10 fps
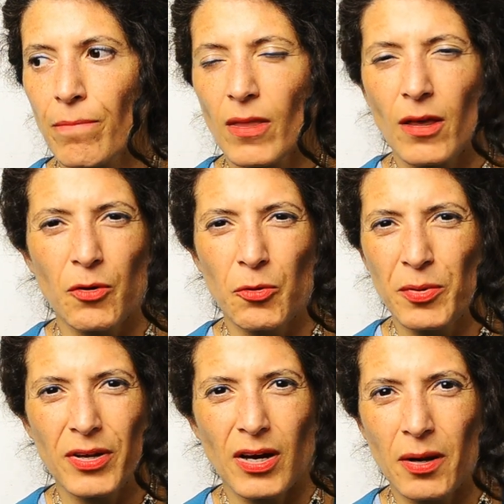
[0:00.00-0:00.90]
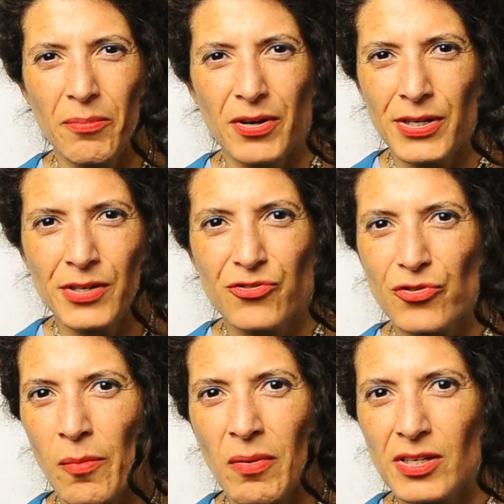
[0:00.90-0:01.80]
it will be a very
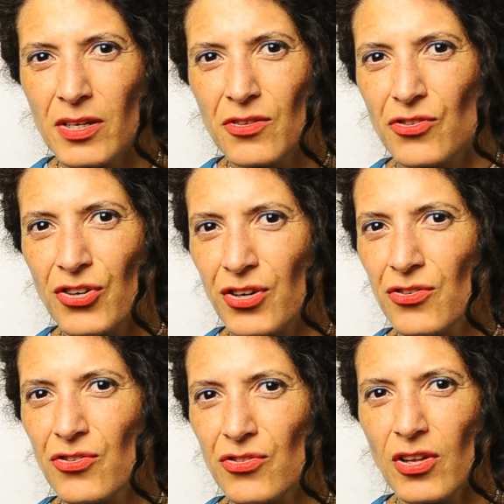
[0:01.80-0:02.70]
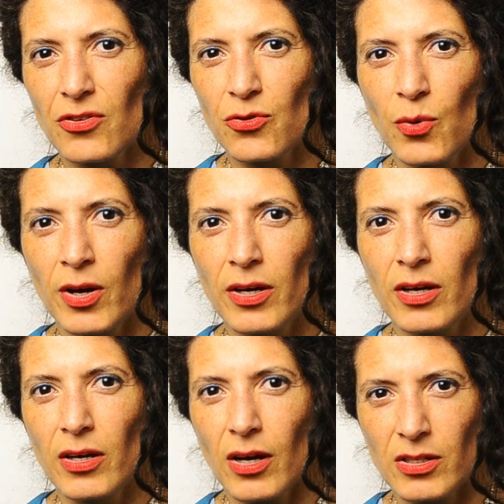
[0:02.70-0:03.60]
dramatic change. That's why
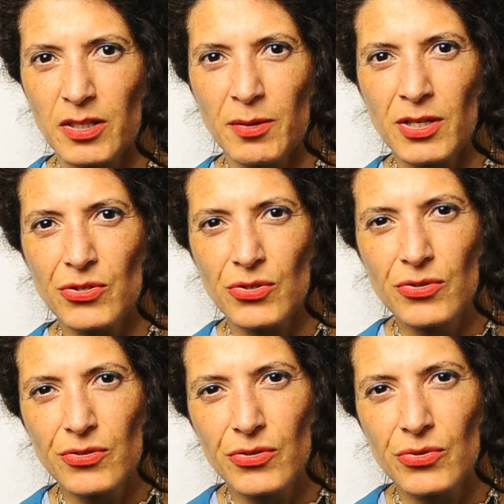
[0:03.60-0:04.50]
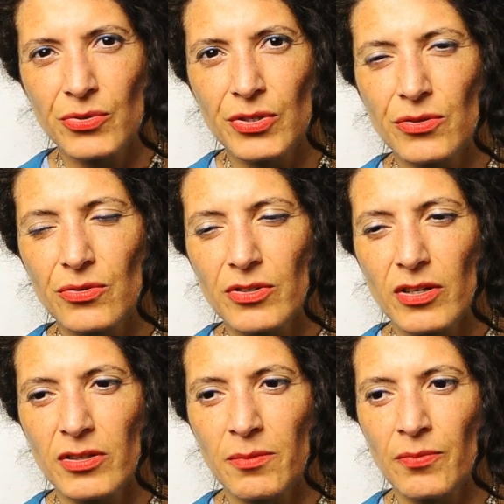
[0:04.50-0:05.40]
activations, you need to
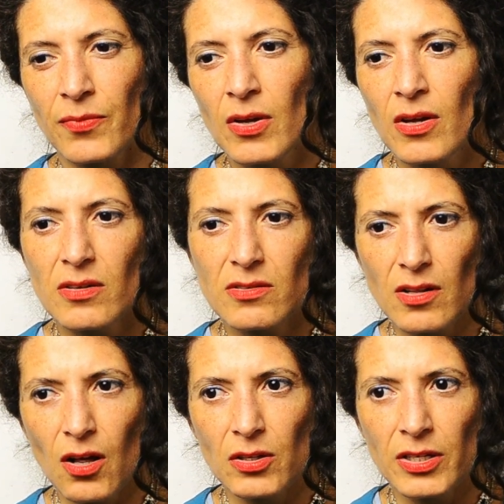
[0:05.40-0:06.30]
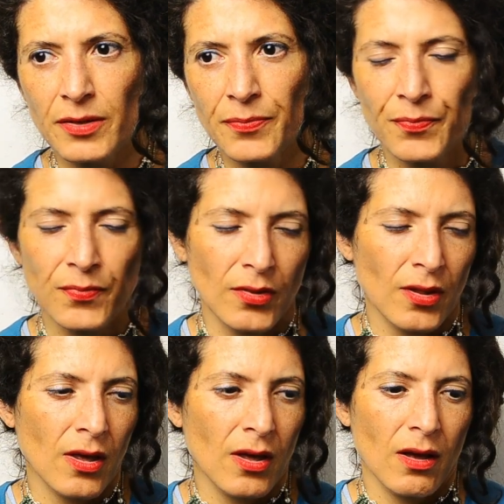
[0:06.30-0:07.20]
take them slowly.
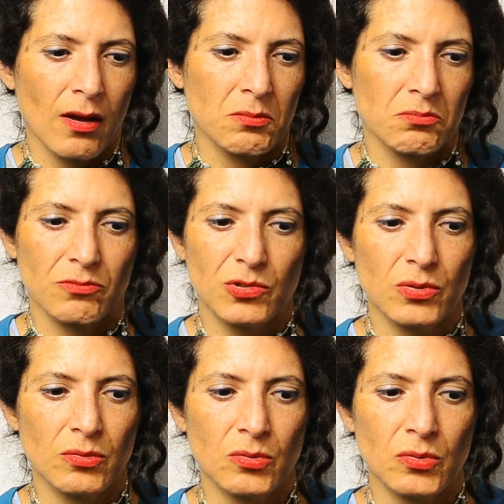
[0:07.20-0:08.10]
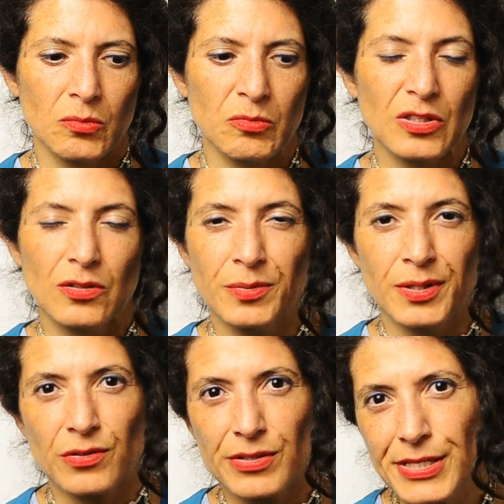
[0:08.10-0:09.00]
You need to be
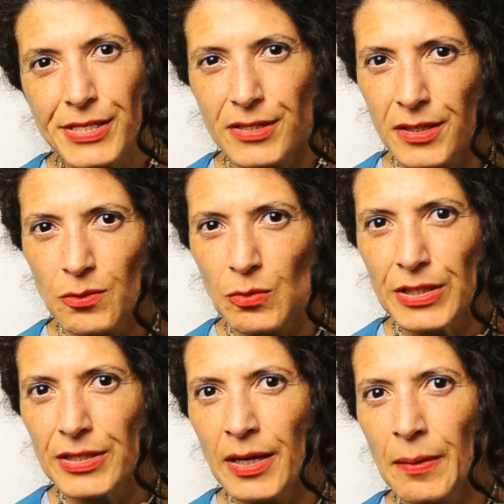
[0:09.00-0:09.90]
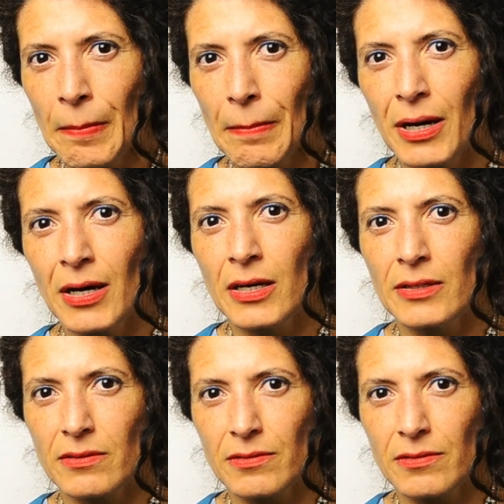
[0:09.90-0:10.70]
consistent with them, but